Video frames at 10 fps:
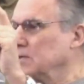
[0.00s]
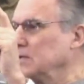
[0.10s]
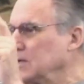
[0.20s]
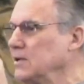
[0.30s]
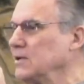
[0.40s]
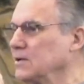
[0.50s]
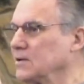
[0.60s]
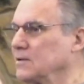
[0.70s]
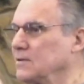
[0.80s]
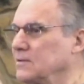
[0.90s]
send
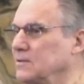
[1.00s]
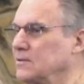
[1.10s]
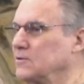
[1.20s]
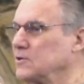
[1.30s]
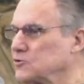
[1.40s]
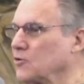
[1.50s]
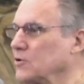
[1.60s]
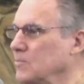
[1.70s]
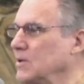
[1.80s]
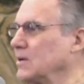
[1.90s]
Gideon to
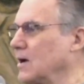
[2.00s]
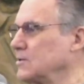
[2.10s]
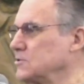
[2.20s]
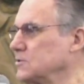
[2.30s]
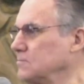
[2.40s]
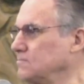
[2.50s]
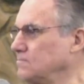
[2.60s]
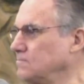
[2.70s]
destroy the Midianites.